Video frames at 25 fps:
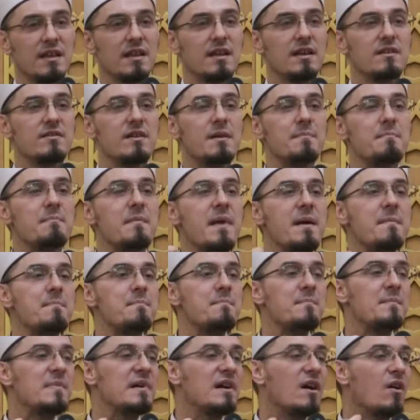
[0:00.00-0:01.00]

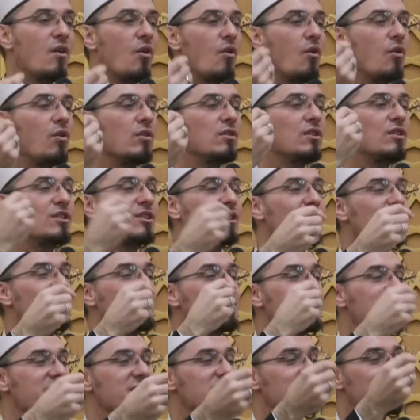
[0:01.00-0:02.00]
Remember, all
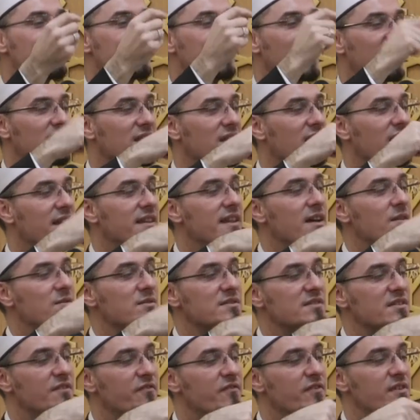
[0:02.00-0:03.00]
glory is with Allah. That
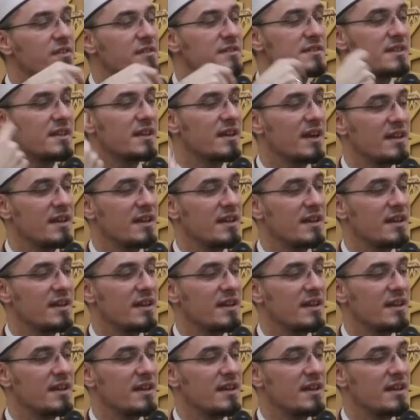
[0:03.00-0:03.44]
was the first thing